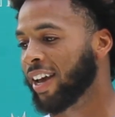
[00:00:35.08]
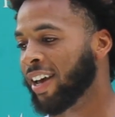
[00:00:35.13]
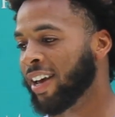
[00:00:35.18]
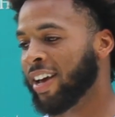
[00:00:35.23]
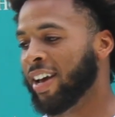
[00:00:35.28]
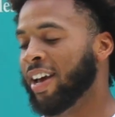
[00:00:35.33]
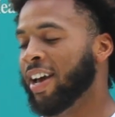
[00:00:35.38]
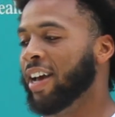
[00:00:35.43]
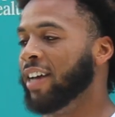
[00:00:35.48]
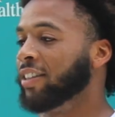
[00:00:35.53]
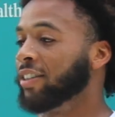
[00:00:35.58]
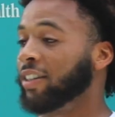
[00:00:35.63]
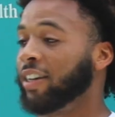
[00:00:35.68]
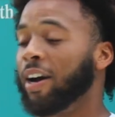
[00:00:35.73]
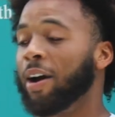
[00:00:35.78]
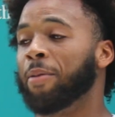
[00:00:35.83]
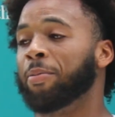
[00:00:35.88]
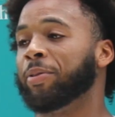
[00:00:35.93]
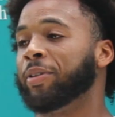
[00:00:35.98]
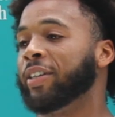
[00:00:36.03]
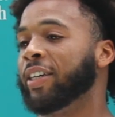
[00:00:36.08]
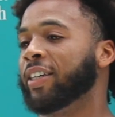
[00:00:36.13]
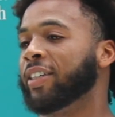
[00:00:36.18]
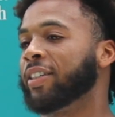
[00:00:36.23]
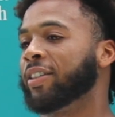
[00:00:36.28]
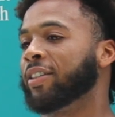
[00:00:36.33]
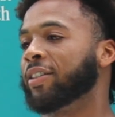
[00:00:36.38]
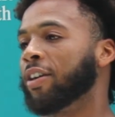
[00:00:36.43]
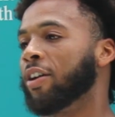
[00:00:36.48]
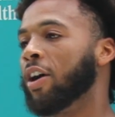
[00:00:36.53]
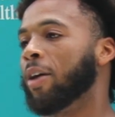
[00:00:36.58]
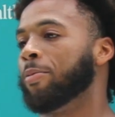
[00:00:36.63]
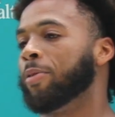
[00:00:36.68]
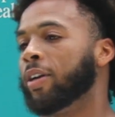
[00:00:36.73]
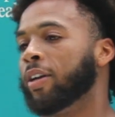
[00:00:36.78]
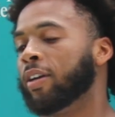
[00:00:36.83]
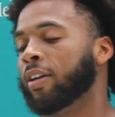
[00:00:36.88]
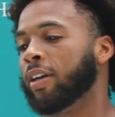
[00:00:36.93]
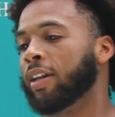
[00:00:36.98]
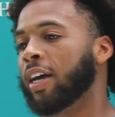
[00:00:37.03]
It's a competition, so, I mean,
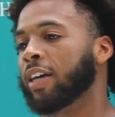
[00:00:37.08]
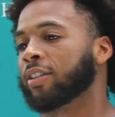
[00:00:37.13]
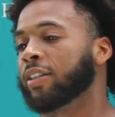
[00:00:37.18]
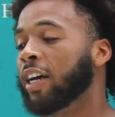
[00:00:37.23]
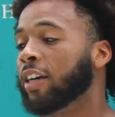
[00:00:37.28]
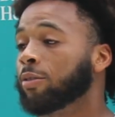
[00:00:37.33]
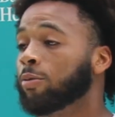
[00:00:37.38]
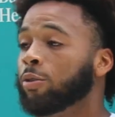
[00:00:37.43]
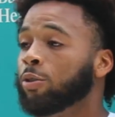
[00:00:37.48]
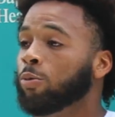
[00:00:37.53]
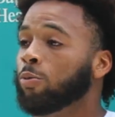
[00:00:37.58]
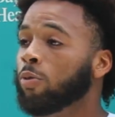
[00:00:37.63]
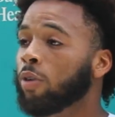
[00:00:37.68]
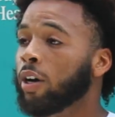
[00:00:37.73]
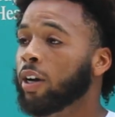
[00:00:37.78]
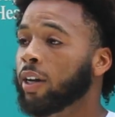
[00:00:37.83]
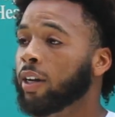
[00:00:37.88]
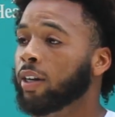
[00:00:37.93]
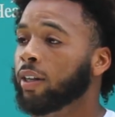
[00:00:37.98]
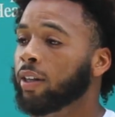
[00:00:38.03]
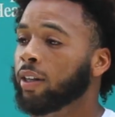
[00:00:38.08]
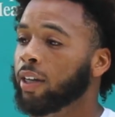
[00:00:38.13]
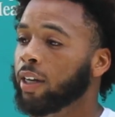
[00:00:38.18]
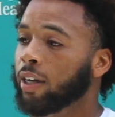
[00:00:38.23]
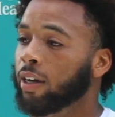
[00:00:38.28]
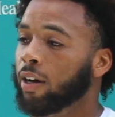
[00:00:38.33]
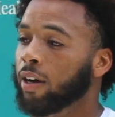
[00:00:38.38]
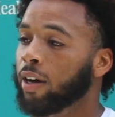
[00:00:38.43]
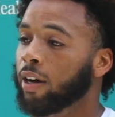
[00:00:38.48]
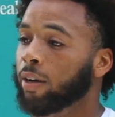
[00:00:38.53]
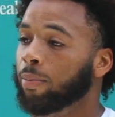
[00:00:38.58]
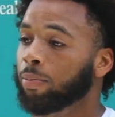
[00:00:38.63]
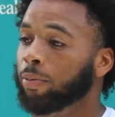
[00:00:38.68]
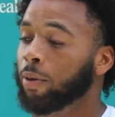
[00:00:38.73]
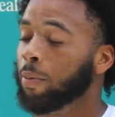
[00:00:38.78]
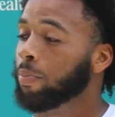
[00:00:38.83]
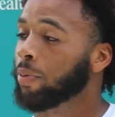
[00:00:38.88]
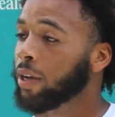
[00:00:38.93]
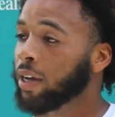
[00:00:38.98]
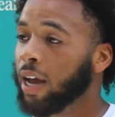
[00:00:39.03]
that's that's what you want in the league. Uh,
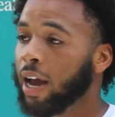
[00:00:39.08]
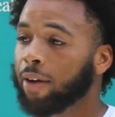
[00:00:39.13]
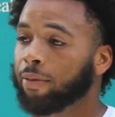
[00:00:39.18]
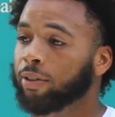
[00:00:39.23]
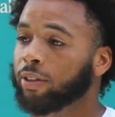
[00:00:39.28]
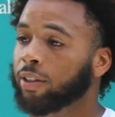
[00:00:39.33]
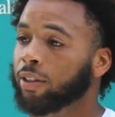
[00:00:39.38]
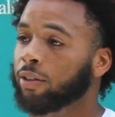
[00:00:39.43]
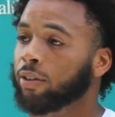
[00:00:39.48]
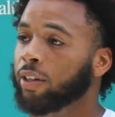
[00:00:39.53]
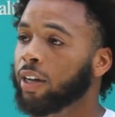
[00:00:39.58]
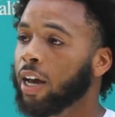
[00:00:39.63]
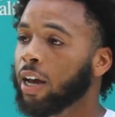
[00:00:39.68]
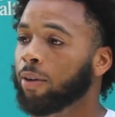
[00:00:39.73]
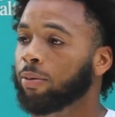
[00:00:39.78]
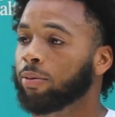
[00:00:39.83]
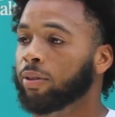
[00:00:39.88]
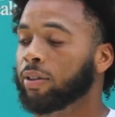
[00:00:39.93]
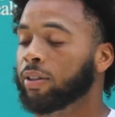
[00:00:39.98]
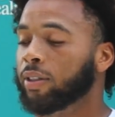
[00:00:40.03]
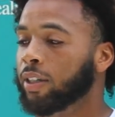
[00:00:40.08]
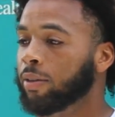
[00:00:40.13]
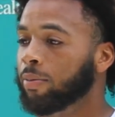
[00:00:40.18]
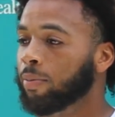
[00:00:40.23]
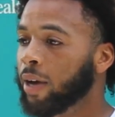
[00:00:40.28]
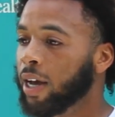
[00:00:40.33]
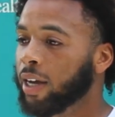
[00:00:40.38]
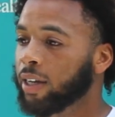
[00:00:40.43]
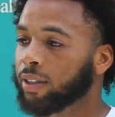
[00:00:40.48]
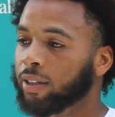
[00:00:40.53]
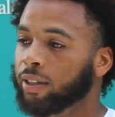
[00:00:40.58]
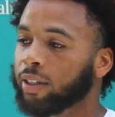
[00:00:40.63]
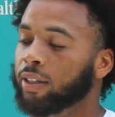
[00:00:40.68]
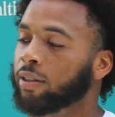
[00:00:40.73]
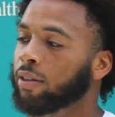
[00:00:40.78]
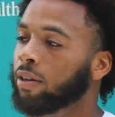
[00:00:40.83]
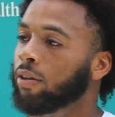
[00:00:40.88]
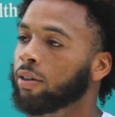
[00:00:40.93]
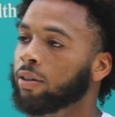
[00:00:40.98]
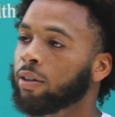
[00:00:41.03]
compete every single day with your teammates, and it's
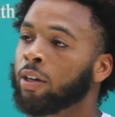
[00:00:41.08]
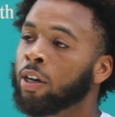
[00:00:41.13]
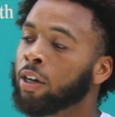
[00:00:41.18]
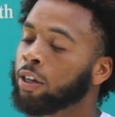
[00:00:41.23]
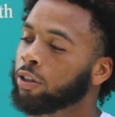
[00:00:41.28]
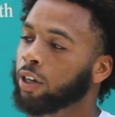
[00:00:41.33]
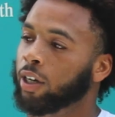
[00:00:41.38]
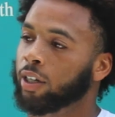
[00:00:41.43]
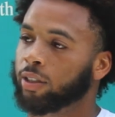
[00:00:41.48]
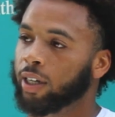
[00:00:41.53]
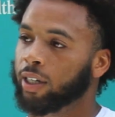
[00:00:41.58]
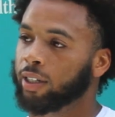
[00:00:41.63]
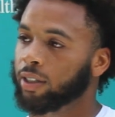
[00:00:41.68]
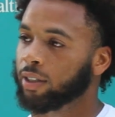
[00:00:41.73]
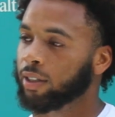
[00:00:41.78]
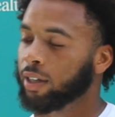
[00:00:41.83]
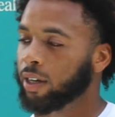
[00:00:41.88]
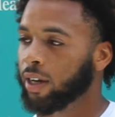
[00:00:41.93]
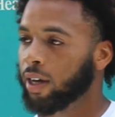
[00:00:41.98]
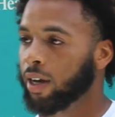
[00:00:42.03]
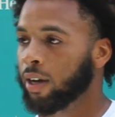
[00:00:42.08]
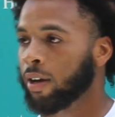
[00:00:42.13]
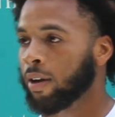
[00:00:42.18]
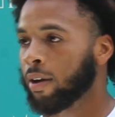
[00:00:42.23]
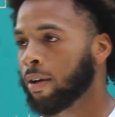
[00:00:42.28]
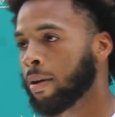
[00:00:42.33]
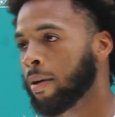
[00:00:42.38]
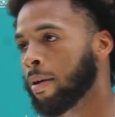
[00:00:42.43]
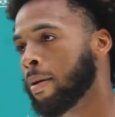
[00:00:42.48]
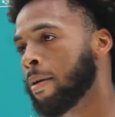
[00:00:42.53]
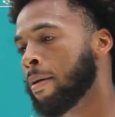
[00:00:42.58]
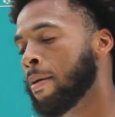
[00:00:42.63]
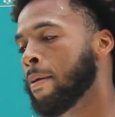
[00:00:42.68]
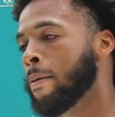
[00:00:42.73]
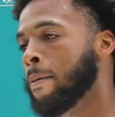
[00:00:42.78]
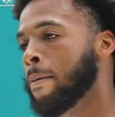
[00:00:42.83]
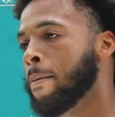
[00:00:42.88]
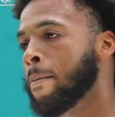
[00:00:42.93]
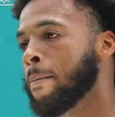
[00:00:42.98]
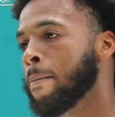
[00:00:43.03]
going to translate to Sunday.
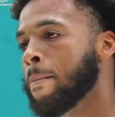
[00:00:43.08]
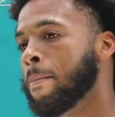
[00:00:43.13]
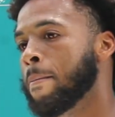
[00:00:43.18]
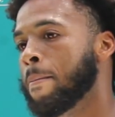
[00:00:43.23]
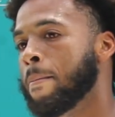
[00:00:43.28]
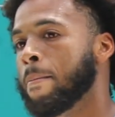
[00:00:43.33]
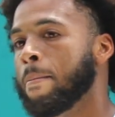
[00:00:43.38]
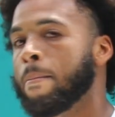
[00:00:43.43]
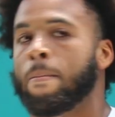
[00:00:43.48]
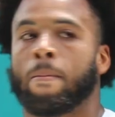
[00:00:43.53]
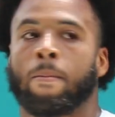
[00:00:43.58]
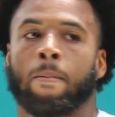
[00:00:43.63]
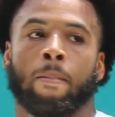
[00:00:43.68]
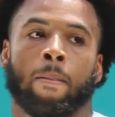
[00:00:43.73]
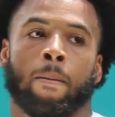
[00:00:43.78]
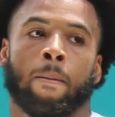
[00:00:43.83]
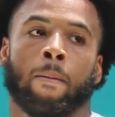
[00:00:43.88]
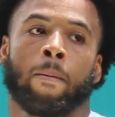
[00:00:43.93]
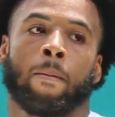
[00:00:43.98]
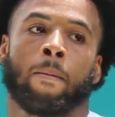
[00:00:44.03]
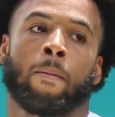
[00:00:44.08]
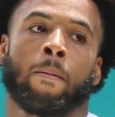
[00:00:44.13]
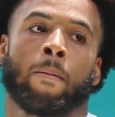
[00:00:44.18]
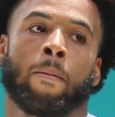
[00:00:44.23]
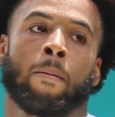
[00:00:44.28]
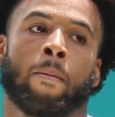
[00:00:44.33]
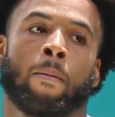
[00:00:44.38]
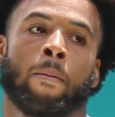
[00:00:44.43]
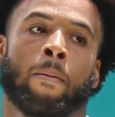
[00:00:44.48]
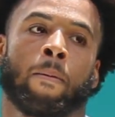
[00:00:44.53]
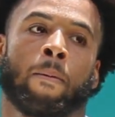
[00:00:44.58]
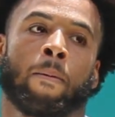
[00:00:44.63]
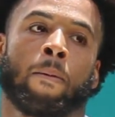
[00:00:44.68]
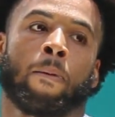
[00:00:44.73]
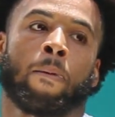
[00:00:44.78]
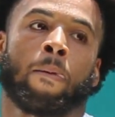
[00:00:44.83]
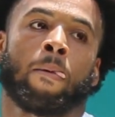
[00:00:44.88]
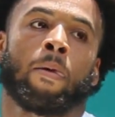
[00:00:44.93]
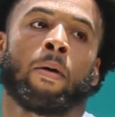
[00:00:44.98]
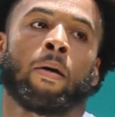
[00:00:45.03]
Myles, every offense you've kind of been in, you've
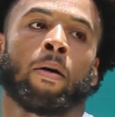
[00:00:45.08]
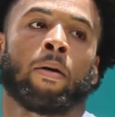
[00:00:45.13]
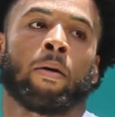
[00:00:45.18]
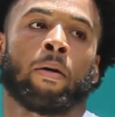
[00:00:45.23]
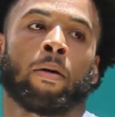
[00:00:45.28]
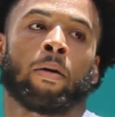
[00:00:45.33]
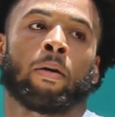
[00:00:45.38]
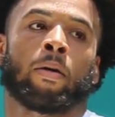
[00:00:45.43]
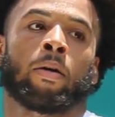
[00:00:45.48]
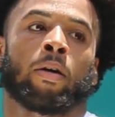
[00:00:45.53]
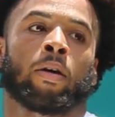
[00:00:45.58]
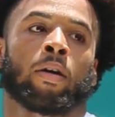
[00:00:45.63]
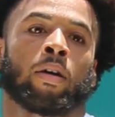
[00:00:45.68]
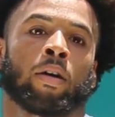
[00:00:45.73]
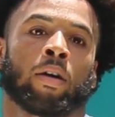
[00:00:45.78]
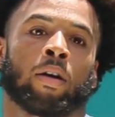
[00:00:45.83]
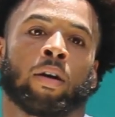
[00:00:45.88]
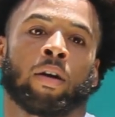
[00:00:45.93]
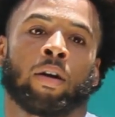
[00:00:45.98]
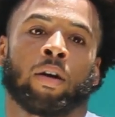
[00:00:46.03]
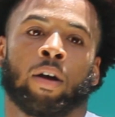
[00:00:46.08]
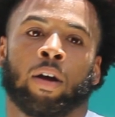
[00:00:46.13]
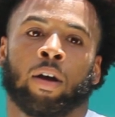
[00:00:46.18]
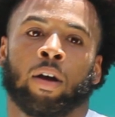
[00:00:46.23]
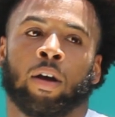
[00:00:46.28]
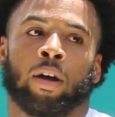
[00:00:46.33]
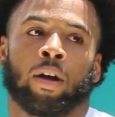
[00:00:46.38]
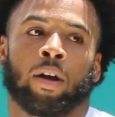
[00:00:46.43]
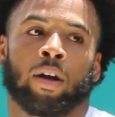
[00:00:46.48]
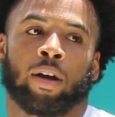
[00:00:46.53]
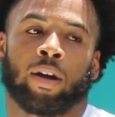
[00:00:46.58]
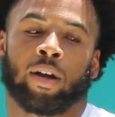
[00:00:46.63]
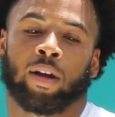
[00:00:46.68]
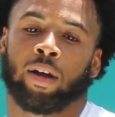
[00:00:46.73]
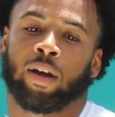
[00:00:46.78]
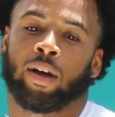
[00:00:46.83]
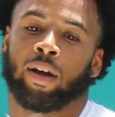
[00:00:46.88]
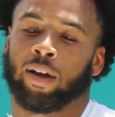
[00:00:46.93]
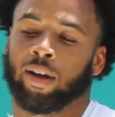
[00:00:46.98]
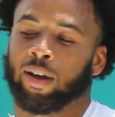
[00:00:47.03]
been the fastest guy, right? What's, what's that kind
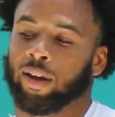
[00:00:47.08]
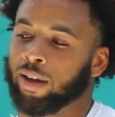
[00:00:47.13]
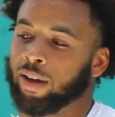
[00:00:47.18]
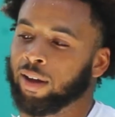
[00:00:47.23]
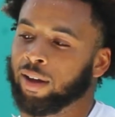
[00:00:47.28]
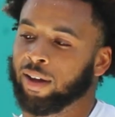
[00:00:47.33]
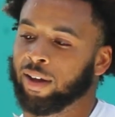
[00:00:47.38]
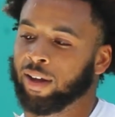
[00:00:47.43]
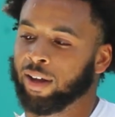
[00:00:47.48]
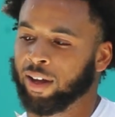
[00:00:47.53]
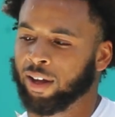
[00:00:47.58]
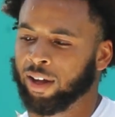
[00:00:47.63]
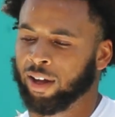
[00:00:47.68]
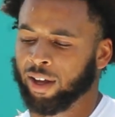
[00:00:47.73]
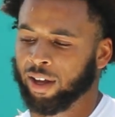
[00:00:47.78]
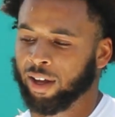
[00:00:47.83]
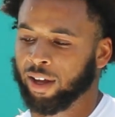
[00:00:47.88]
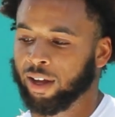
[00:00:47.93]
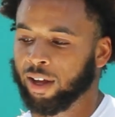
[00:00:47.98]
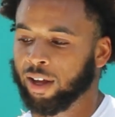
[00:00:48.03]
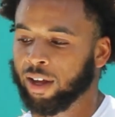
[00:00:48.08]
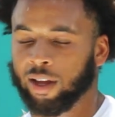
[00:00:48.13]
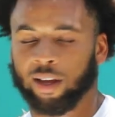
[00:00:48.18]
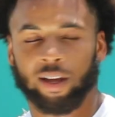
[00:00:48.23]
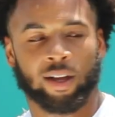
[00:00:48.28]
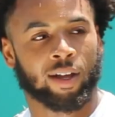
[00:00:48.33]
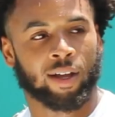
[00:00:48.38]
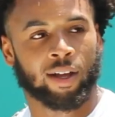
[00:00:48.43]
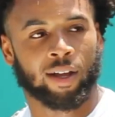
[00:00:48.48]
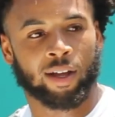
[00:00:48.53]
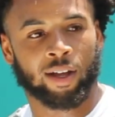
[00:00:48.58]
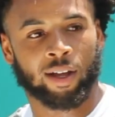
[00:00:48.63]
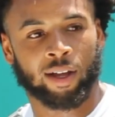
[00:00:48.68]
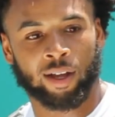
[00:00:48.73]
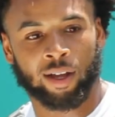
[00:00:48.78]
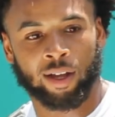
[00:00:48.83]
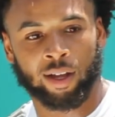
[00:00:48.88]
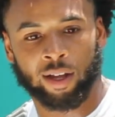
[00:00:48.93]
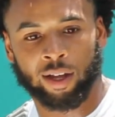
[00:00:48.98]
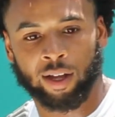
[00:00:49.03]
of like to, to have other guys like this
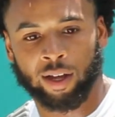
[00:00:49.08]
here?